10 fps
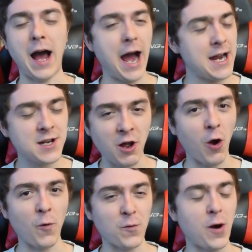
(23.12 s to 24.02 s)
I
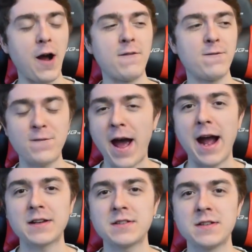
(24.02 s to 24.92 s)
know for a
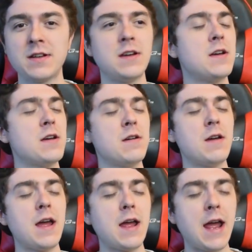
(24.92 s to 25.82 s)
fact
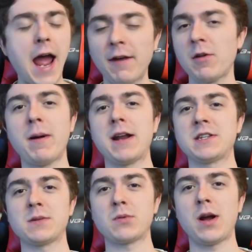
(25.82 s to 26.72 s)

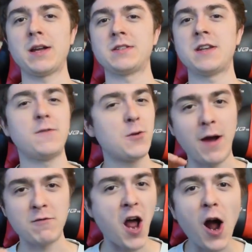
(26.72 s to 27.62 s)
everybody's surprised. If you
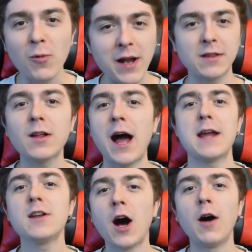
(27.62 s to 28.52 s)
have not read the
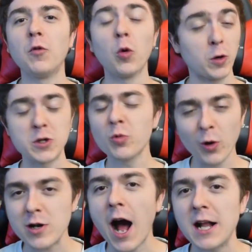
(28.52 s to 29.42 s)
light novel or you
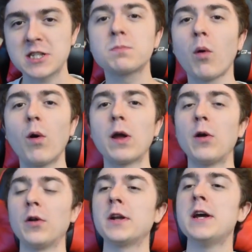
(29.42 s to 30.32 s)
were not
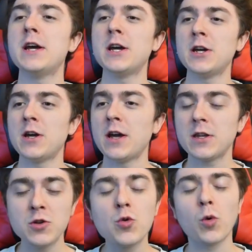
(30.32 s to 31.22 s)
spoiled,
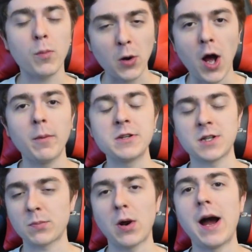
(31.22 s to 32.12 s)
you were probably
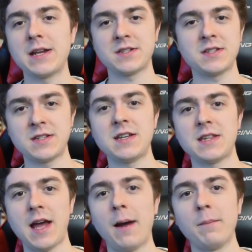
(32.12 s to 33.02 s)
surprised to see
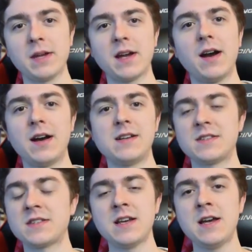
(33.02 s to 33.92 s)
that
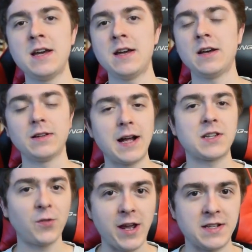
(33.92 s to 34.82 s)
because
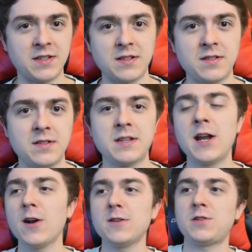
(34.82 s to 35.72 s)
let's face it,
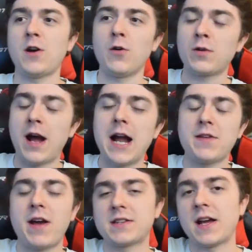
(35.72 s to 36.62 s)
Kirito kind
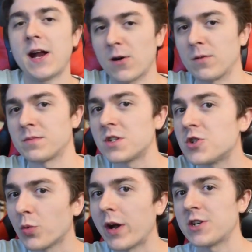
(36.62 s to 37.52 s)
of has a harem
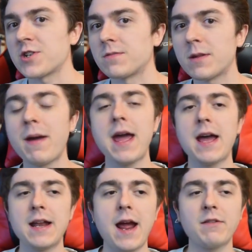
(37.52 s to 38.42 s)
situation. The
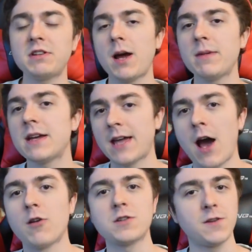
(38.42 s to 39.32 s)
man, every time he
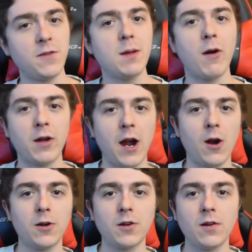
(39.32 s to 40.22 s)
encounters a female
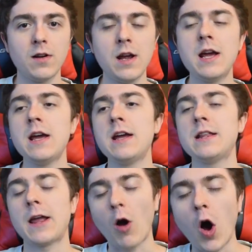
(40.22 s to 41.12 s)
character,
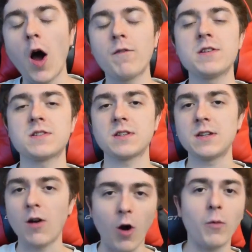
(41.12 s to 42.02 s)
they
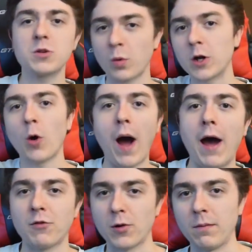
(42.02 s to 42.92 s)
obviously always want to go
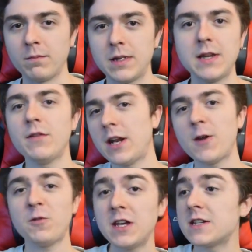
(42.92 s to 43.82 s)
after him. Even
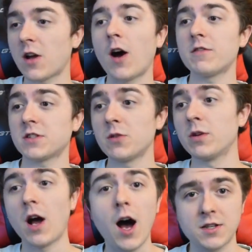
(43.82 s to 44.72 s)
if he is obviously
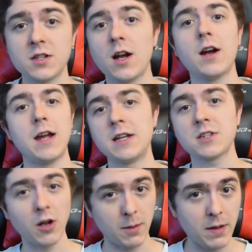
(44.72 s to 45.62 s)
with Asuna and he's
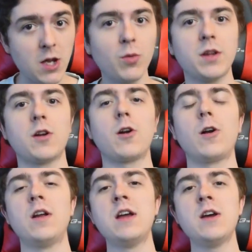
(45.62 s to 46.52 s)
going to be with
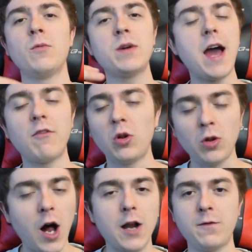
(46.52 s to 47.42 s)
her, we have a
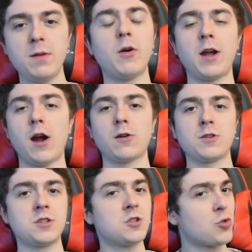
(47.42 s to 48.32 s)
lot of female
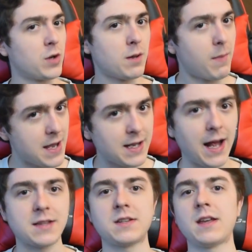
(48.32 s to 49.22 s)
characters that join the main
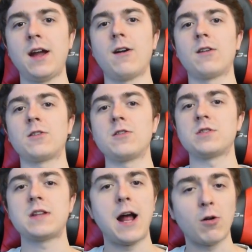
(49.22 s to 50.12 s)
cast of
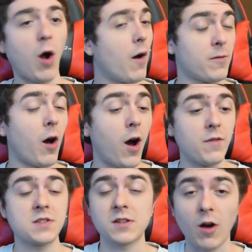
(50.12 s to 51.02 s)
characters that are
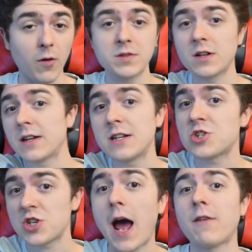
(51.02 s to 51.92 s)
obviously always going to get
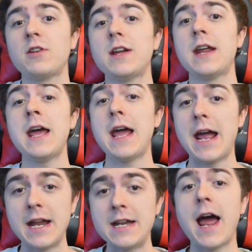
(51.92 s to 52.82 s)
shafted
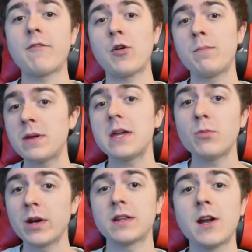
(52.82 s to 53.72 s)
and never be
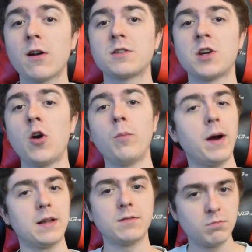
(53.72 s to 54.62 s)
with Kirito,
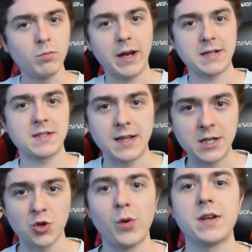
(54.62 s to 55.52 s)
but like I said, they
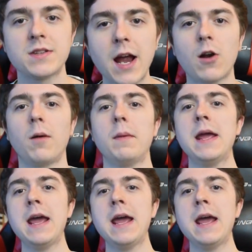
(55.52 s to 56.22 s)
join his harem.